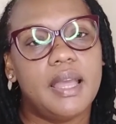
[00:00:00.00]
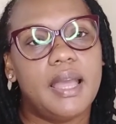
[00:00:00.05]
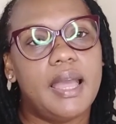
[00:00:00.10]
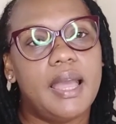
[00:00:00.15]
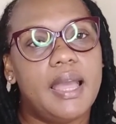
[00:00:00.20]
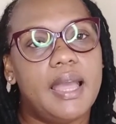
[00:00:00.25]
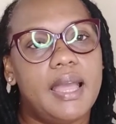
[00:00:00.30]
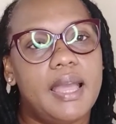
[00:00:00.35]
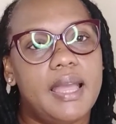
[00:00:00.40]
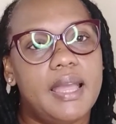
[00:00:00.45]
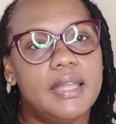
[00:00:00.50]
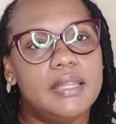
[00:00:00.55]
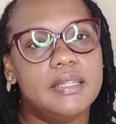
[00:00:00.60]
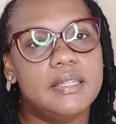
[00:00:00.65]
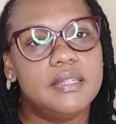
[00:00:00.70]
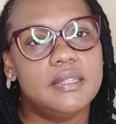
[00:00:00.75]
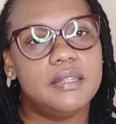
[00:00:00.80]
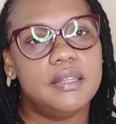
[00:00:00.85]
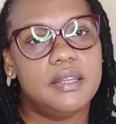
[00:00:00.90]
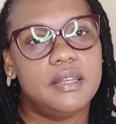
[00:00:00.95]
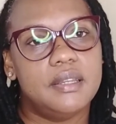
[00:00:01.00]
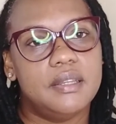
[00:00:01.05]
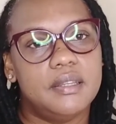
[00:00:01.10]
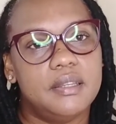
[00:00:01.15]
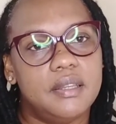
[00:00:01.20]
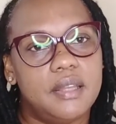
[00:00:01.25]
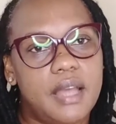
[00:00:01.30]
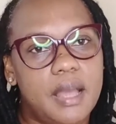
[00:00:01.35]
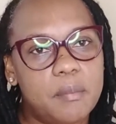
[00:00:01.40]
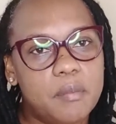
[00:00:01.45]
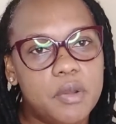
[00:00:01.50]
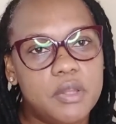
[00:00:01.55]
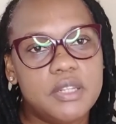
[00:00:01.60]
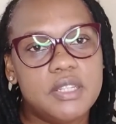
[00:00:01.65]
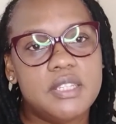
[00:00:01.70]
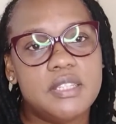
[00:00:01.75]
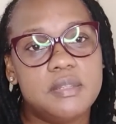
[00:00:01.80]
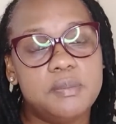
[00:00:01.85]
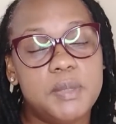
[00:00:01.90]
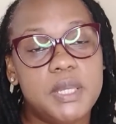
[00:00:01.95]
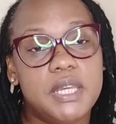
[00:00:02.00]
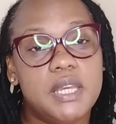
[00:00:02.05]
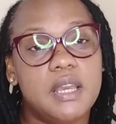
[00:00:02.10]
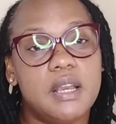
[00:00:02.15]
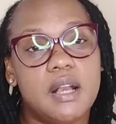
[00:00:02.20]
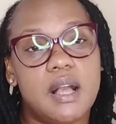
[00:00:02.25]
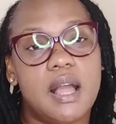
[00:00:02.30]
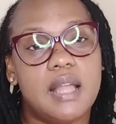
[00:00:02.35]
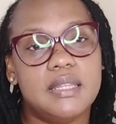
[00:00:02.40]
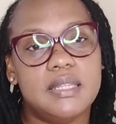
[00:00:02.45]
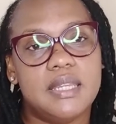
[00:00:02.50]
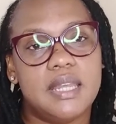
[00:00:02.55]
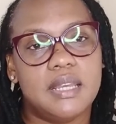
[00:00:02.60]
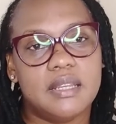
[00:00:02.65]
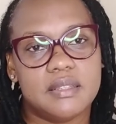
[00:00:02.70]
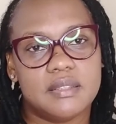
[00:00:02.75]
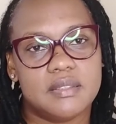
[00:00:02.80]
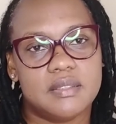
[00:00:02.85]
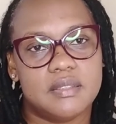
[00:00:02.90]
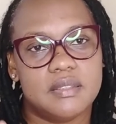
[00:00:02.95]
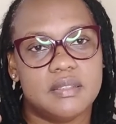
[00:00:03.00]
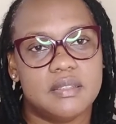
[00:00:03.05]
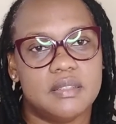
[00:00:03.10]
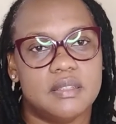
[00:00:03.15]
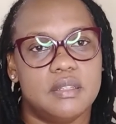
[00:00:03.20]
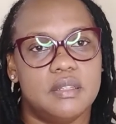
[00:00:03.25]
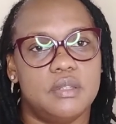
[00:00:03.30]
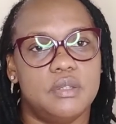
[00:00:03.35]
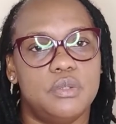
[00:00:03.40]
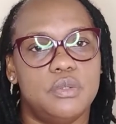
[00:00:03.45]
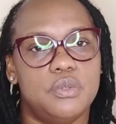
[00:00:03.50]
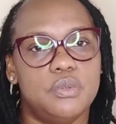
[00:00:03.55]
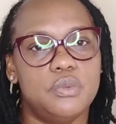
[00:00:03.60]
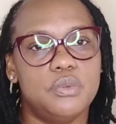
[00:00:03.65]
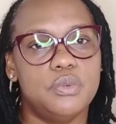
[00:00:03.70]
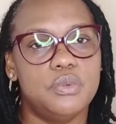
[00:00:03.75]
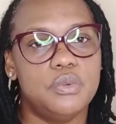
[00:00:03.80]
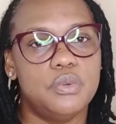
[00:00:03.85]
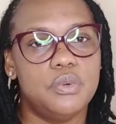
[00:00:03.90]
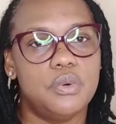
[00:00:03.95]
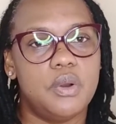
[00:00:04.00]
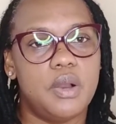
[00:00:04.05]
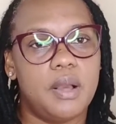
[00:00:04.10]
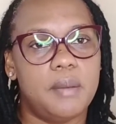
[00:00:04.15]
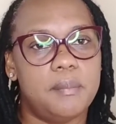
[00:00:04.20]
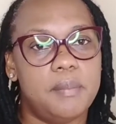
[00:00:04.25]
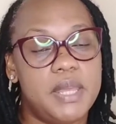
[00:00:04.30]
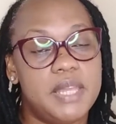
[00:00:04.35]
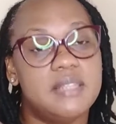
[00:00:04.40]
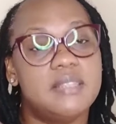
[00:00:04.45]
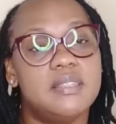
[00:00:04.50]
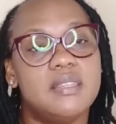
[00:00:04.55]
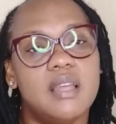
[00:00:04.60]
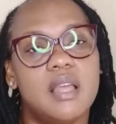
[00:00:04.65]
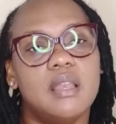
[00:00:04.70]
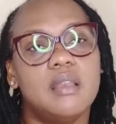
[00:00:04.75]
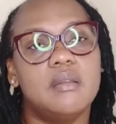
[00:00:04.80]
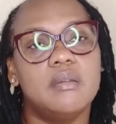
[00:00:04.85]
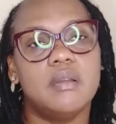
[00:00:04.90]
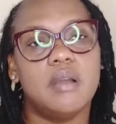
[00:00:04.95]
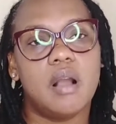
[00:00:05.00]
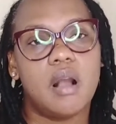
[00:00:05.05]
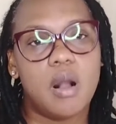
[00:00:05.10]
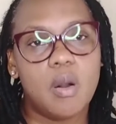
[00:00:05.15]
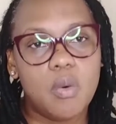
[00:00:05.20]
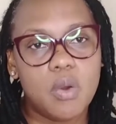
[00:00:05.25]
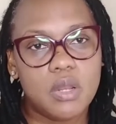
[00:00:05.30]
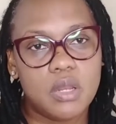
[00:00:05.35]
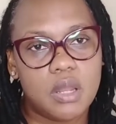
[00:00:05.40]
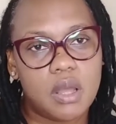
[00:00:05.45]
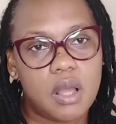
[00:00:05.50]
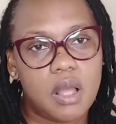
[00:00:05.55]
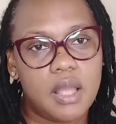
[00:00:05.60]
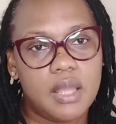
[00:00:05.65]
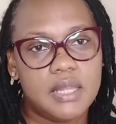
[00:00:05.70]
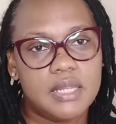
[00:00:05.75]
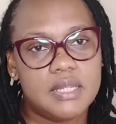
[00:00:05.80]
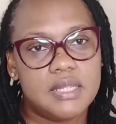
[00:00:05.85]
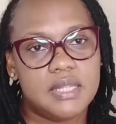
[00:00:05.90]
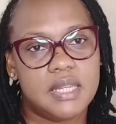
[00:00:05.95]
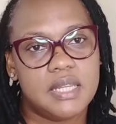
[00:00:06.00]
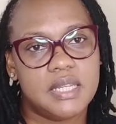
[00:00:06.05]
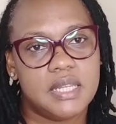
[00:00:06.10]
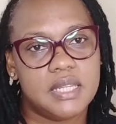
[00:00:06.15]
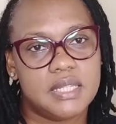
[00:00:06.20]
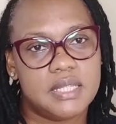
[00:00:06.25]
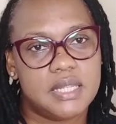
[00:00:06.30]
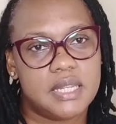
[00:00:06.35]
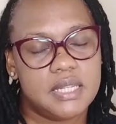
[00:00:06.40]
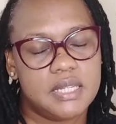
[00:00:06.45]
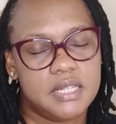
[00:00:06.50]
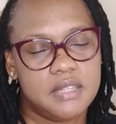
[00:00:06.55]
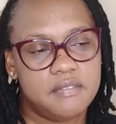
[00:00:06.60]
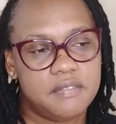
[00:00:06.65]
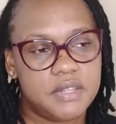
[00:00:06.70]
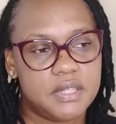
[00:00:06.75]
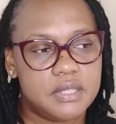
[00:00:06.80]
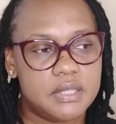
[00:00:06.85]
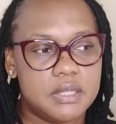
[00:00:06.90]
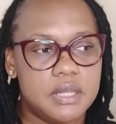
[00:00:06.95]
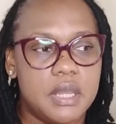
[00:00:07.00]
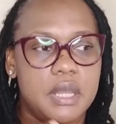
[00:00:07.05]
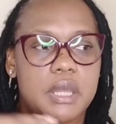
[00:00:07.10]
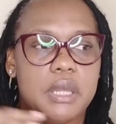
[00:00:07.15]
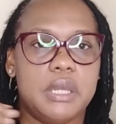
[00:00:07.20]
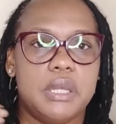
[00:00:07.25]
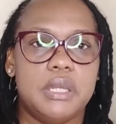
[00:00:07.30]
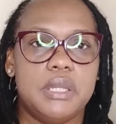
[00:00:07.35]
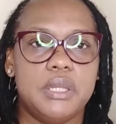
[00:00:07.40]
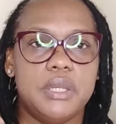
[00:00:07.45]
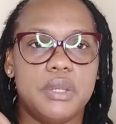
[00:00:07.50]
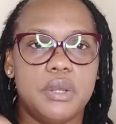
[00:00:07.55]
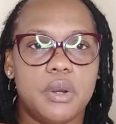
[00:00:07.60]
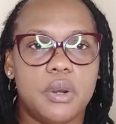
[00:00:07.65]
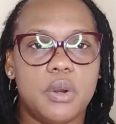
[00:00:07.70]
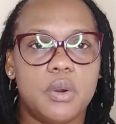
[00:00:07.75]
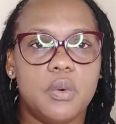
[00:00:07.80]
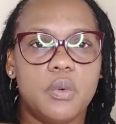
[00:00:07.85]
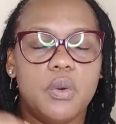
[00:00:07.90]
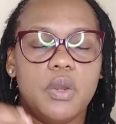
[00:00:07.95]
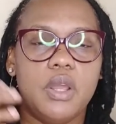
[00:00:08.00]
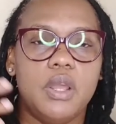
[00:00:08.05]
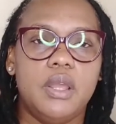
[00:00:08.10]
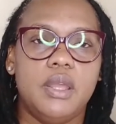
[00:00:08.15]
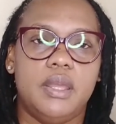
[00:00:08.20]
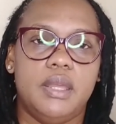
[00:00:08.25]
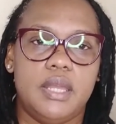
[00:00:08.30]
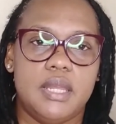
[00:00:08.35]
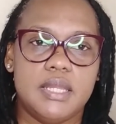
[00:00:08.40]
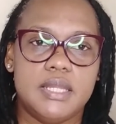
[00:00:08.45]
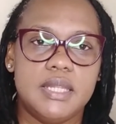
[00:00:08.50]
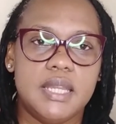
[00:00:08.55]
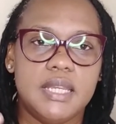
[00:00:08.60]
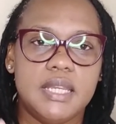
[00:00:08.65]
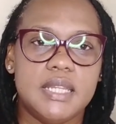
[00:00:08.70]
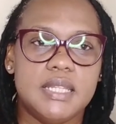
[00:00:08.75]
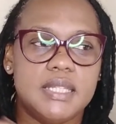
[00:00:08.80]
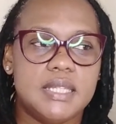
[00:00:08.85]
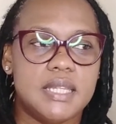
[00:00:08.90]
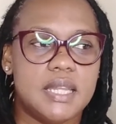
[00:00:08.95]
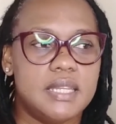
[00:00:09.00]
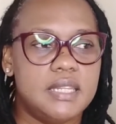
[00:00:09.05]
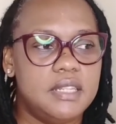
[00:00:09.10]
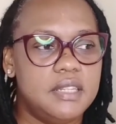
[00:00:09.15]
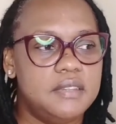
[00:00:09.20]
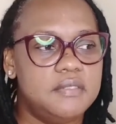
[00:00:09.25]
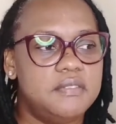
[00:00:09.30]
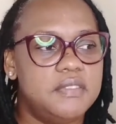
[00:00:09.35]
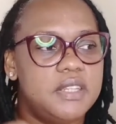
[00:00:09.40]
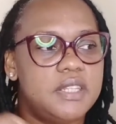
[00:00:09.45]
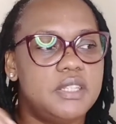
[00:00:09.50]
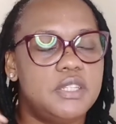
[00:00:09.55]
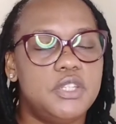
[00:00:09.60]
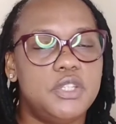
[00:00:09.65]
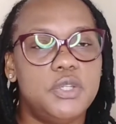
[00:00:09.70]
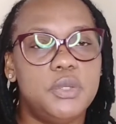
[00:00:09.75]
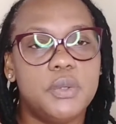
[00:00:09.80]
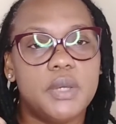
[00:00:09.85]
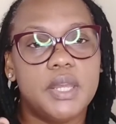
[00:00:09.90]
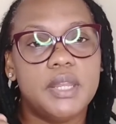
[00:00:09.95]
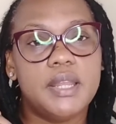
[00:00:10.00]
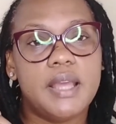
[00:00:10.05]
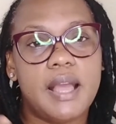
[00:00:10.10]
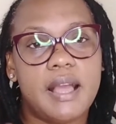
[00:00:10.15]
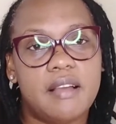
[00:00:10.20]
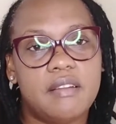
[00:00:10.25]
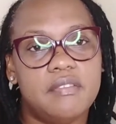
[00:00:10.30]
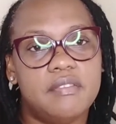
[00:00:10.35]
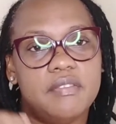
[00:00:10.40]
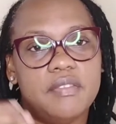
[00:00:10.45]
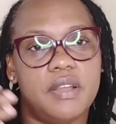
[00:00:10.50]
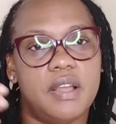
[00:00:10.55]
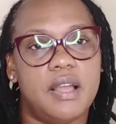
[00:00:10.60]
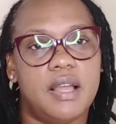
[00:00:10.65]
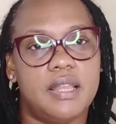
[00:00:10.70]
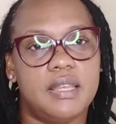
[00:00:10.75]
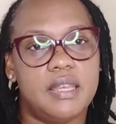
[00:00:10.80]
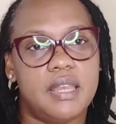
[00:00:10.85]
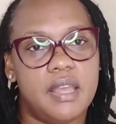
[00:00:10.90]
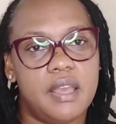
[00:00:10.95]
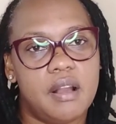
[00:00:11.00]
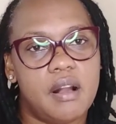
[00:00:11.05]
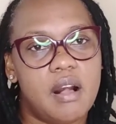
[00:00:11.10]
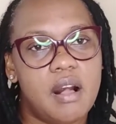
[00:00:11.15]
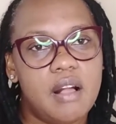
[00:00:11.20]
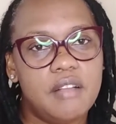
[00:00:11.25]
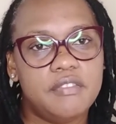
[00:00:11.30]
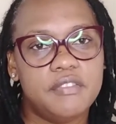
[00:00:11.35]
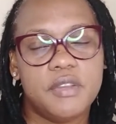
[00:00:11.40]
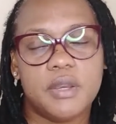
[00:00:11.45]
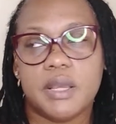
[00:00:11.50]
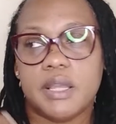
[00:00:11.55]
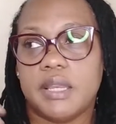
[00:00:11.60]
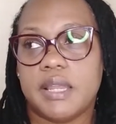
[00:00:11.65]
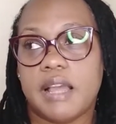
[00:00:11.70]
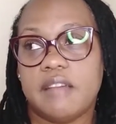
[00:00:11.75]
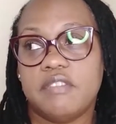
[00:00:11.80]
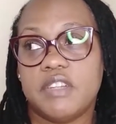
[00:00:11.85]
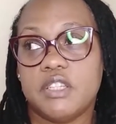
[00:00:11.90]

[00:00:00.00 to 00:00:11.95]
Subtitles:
and I'm going to speak in context based on our law in St. Kitts and Nevis. Now, in St. Kitts and Nevis, you can have a layoff, you can have a